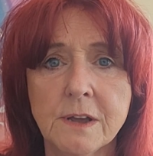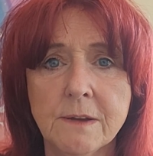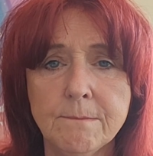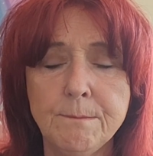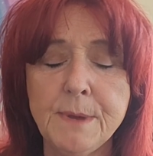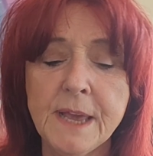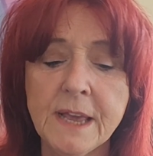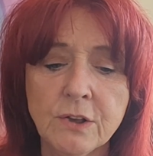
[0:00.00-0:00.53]

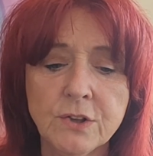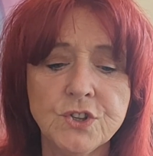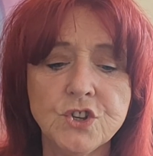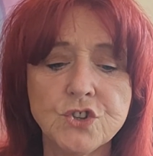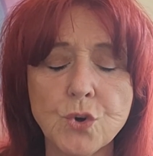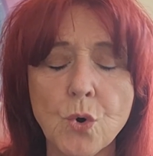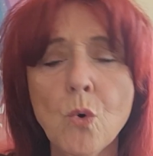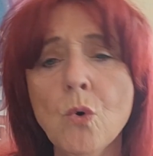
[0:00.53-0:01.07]
because
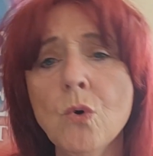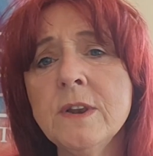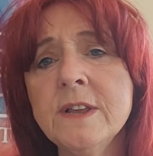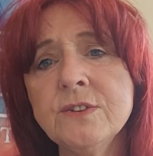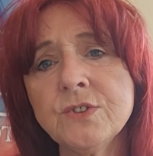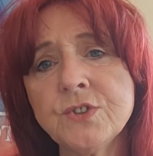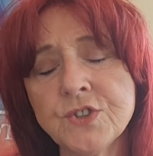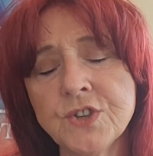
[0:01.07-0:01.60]
it's all
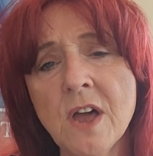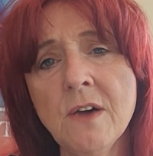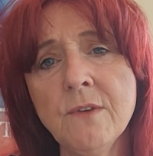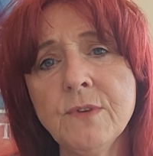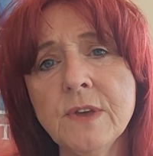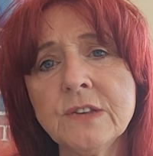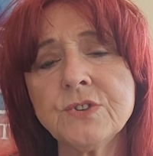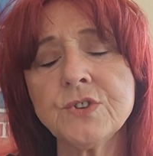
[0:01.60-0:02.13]
in
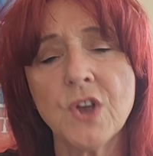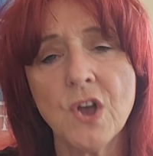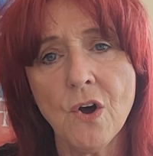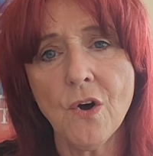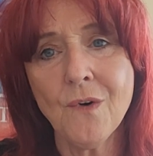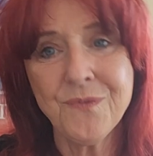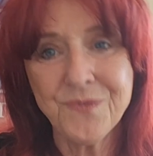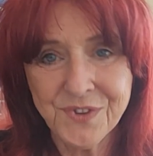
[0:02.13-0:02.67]
service
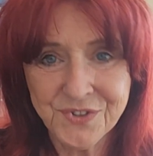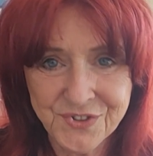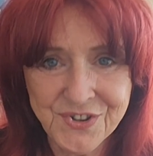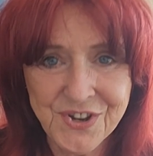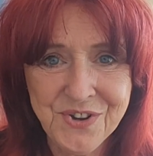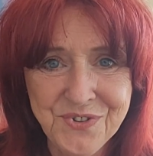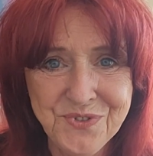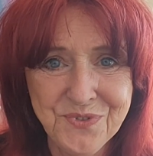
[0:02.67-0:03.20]
of the
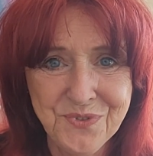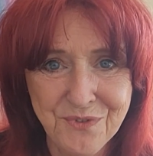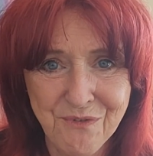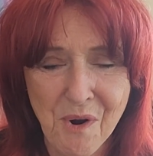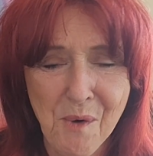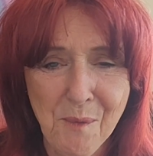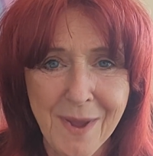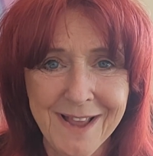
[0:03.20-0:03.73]
seed you're
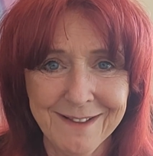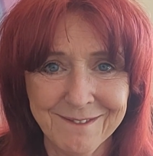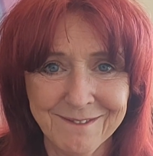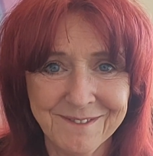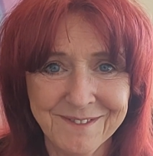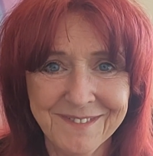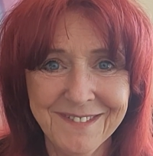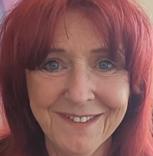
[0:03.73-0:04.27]
growing.
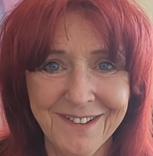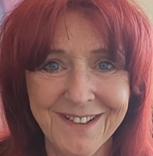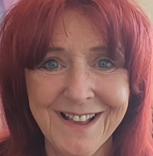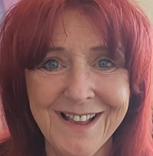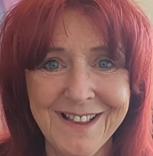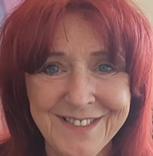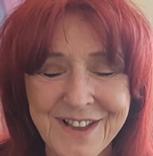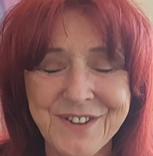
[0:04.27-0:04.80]

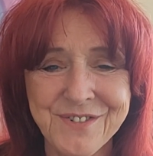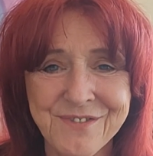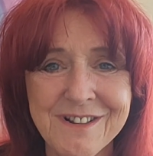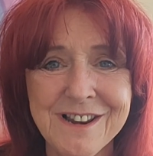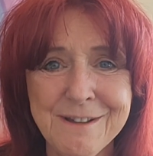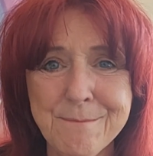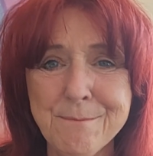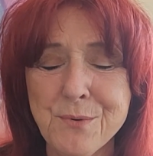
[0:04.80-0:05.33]
Okay, that's
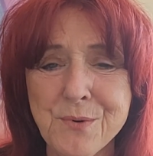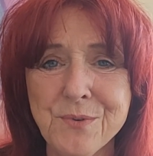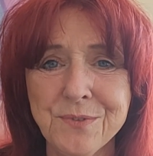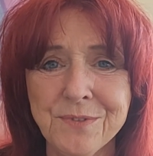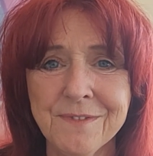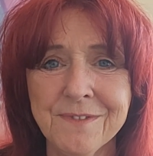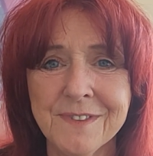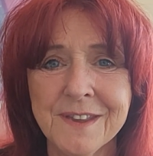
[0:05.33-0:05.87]
really
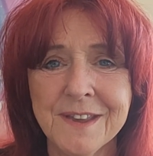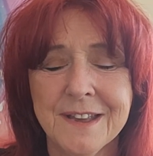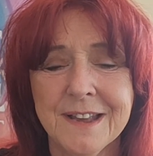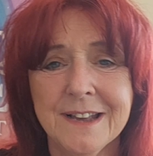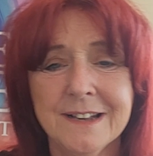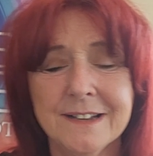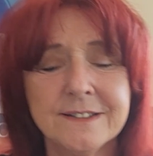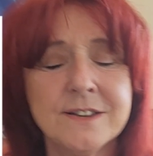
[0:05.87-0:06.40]
important.
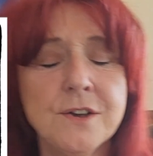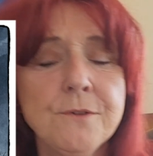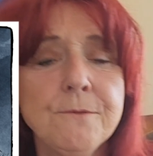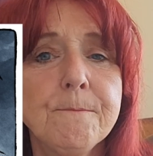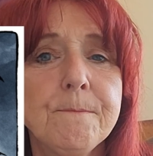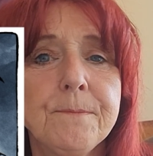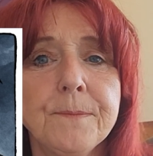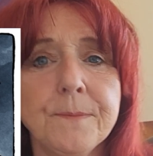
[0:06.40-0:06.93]
So
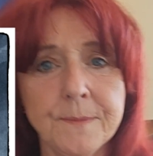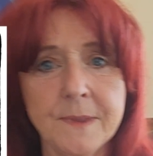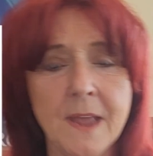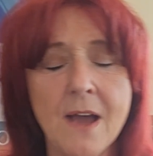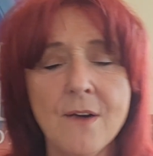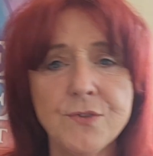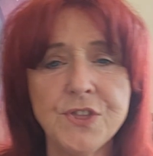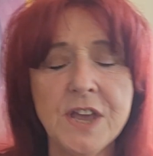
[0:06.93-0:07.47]

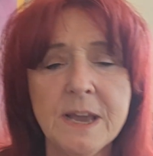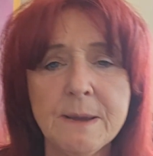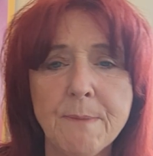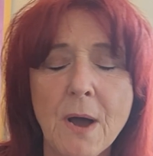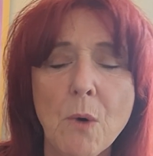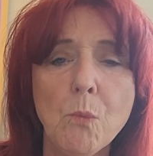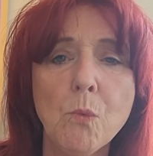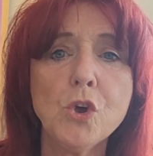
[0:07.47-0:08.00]
have a think
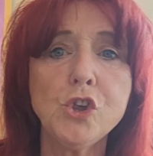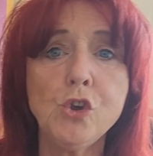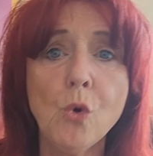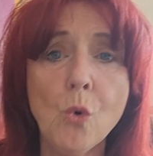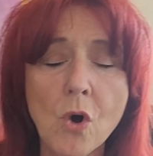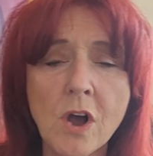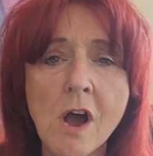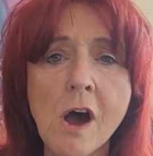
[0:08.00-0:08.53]
about what
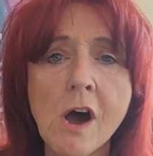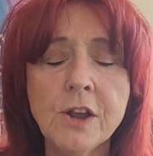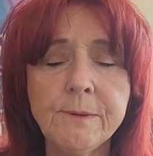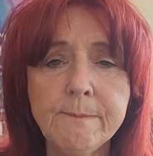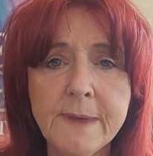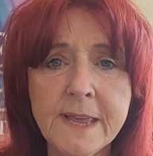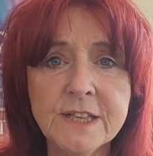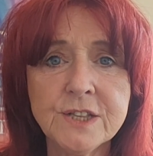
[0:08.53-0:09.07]
your card
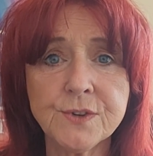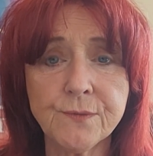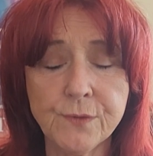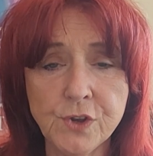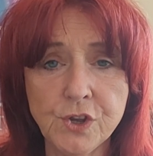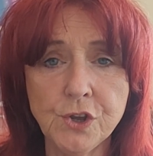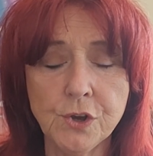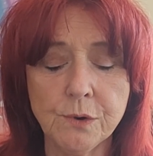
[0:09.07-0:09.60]
means for
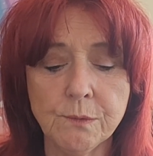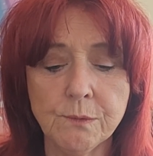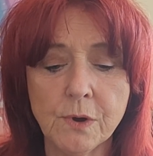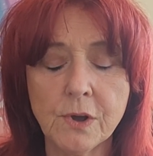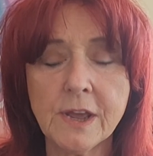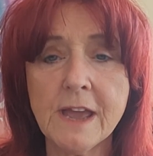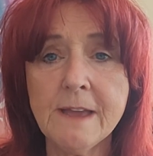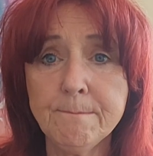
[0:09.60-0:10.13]
you.
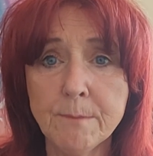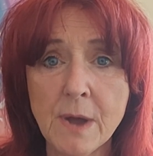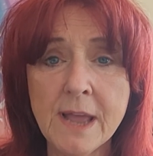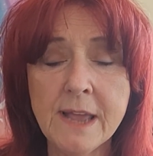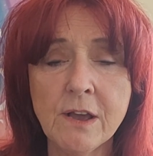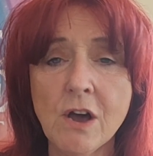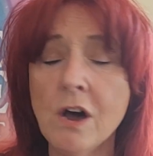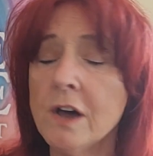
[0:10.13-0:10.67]
Okay, my
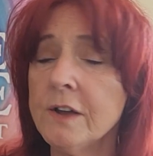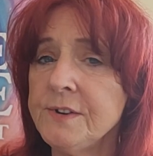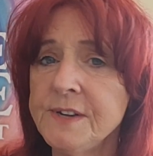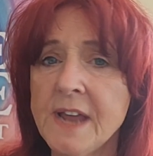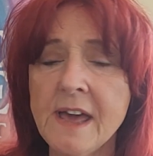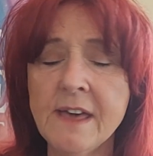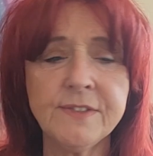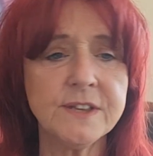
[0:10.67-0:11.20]
card,
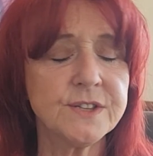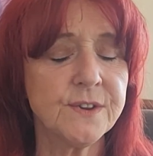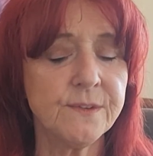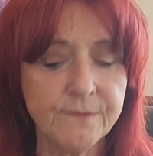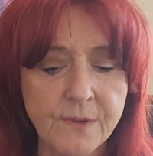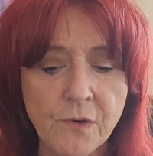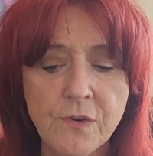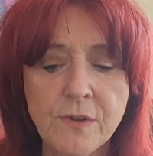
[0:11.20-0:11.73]
Death, it's a
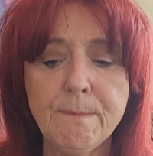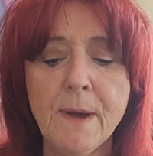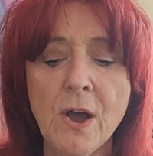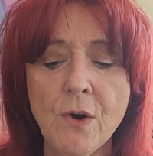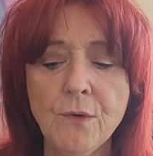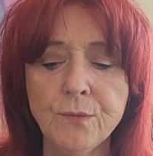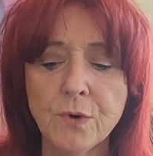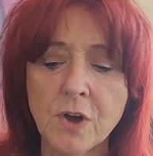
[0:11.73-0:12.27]
very
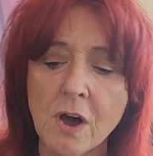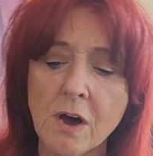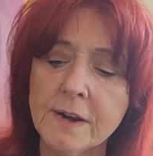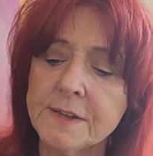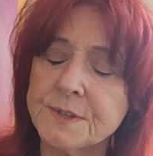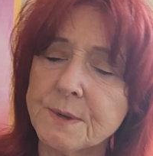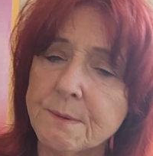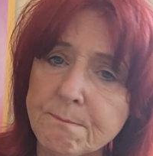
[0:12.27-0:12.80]
powerful card.
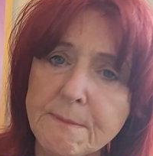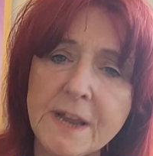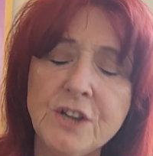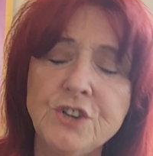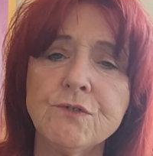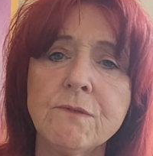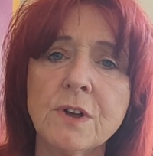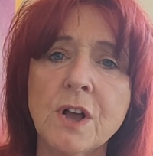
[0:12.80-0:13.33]
It's a
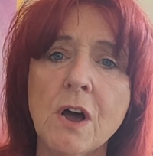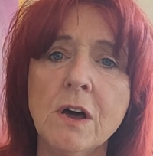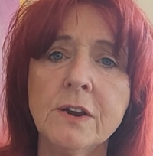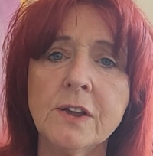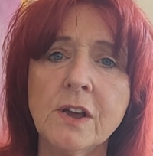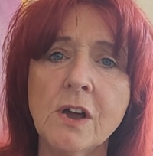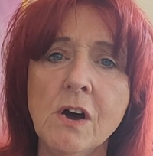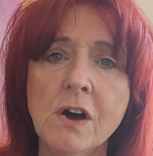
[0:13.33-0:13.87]
major
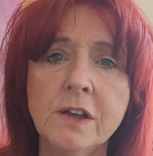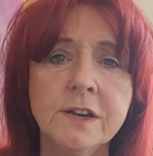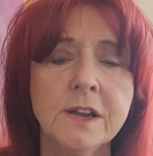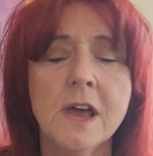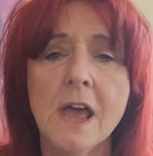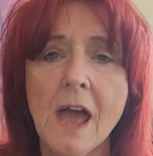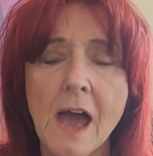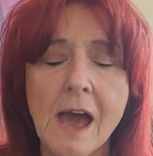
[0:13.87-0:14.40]
arcana card,
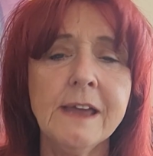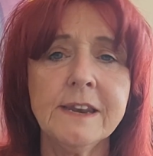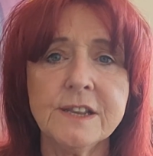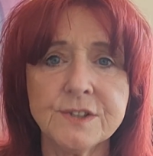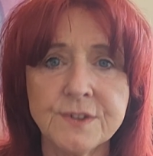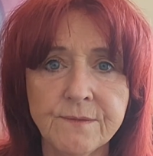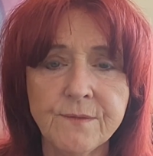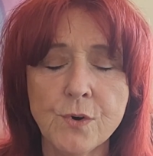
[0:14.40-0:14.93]
and
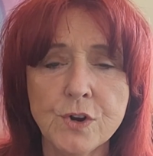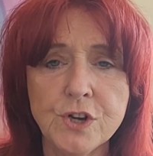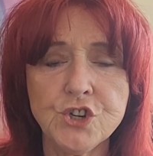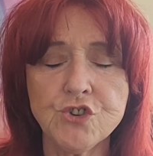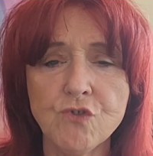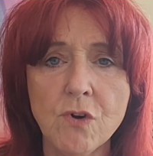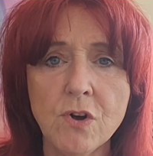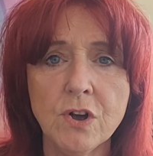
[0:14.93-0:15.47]
it's a very
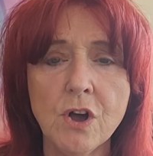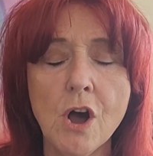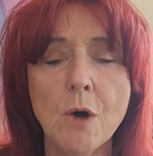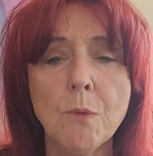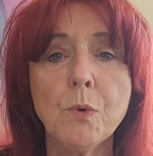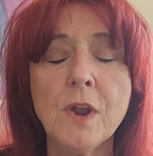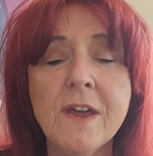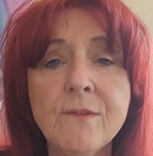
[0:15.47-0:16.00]
strong
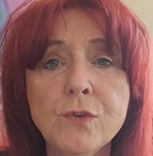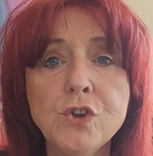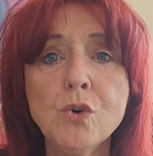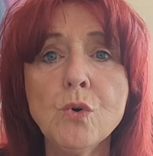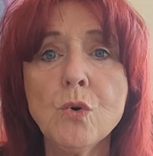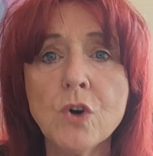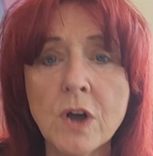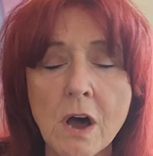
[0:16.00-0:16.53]
card. Whatever
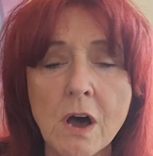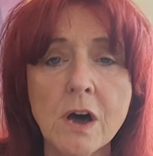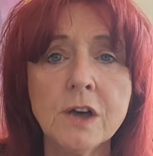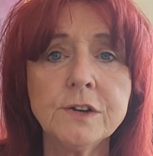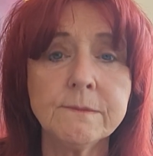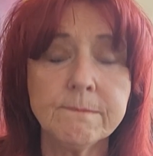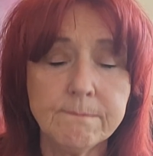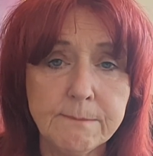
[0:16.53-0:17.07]
your
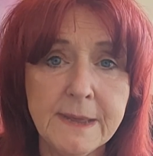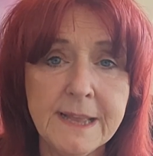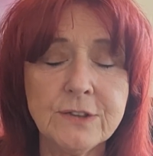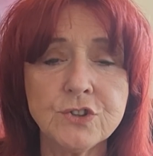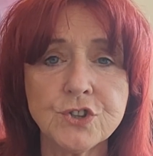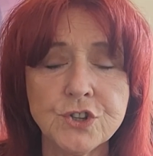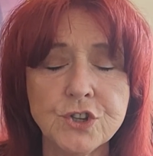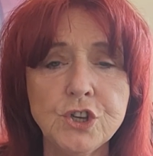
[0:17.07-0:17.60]
card
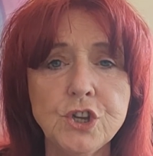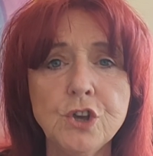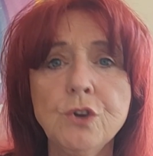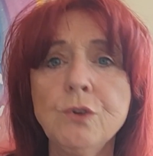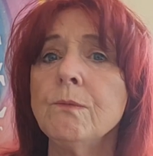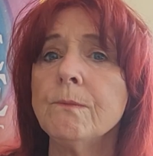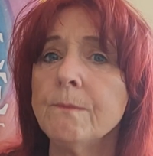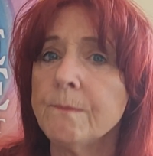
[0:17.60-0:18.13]
means to
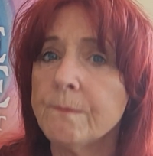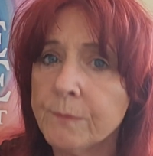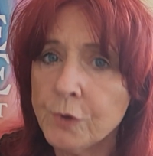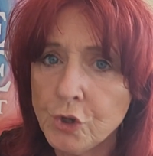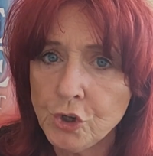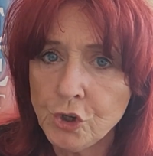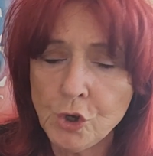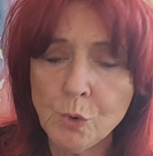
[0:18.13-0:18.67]
you,
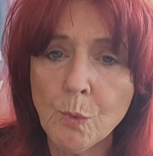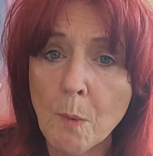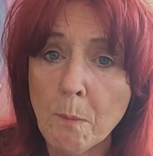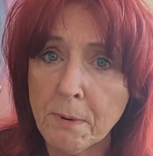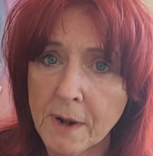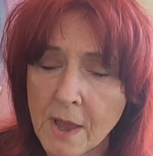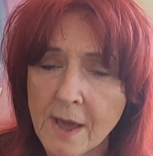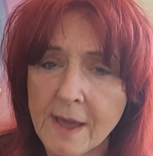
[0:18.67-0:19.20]
you
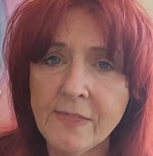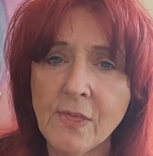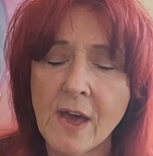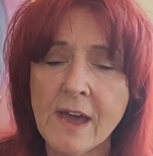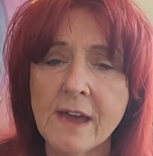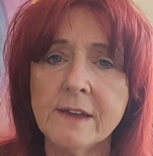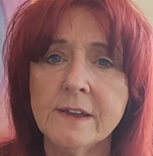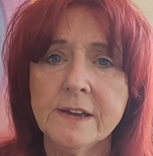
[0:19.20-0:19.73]
apply
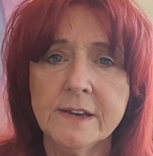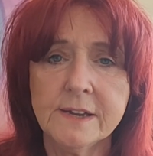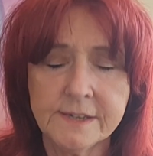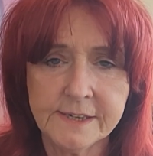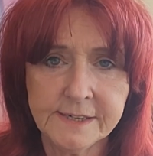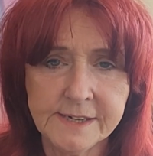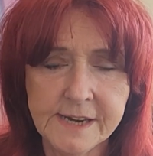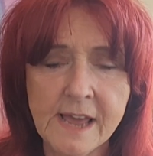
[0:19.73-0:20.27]
that
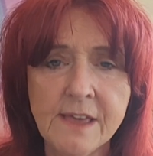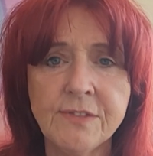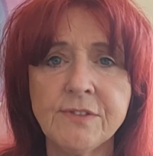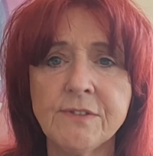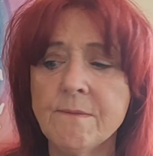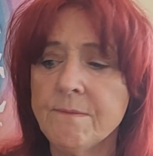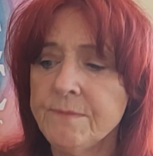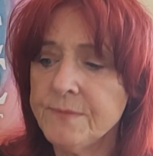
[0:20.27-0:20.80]
to
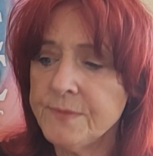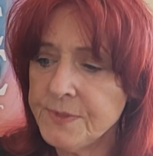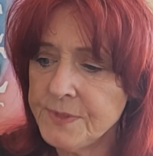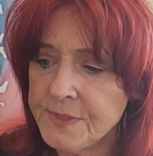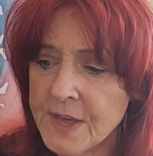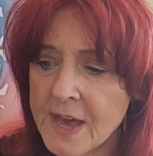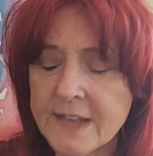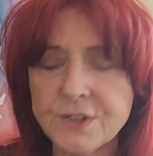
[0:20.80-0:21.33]
Death.
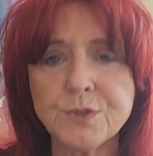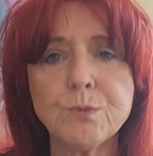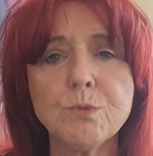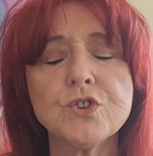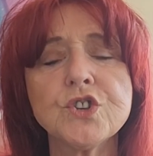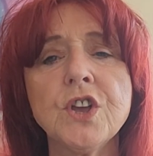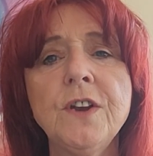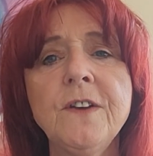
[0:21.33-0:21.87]
That's
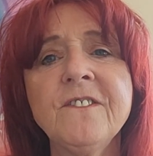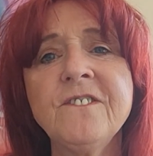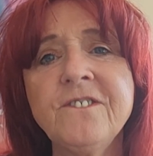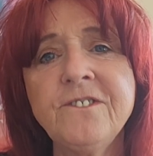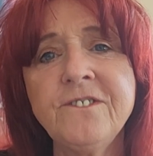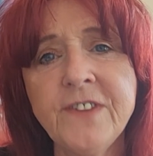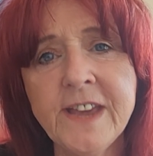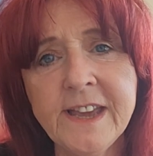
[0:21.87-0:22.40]
what's going to
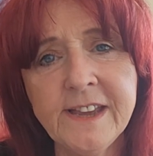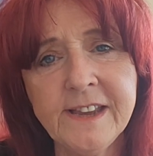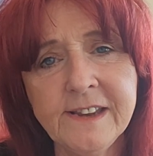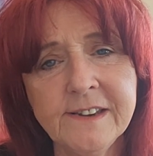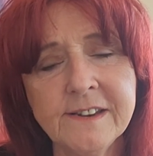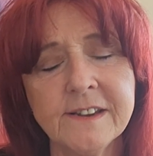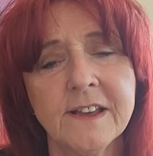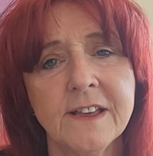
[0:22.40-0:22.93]

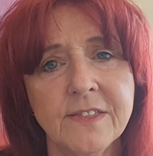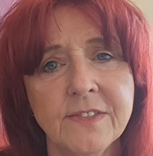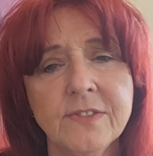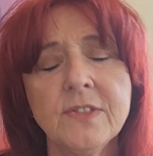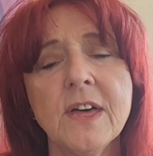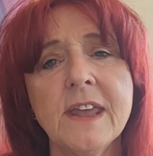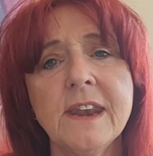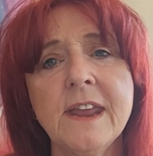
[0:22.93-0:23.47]
feed
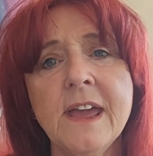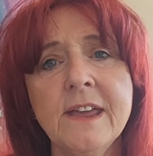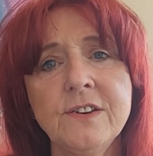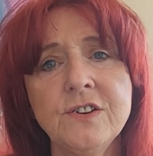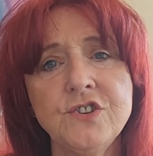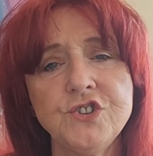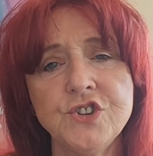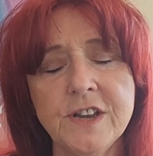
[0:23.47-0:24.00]
that
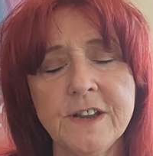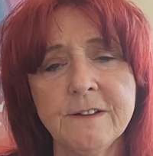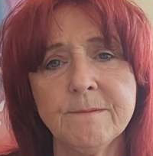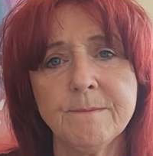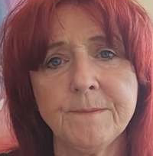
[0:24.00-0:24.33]
energy.